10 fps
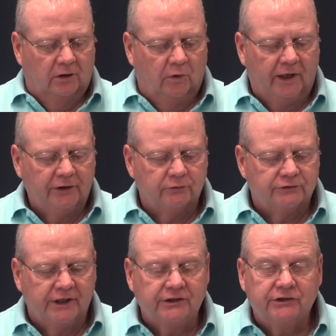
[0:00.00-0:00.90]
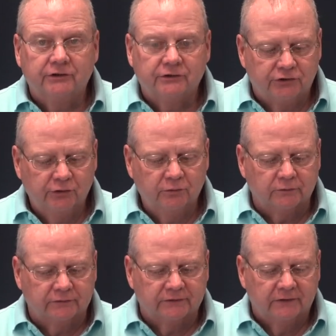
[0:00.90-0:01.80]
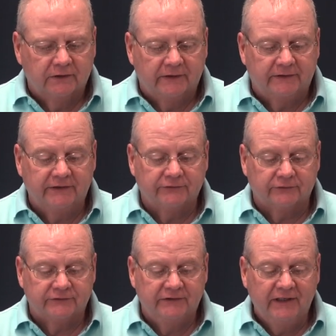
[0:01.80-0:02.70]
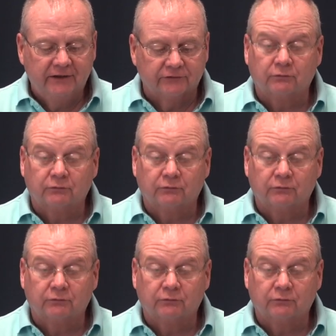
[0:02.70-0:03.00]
Why are you changing your shoes? These are sneakers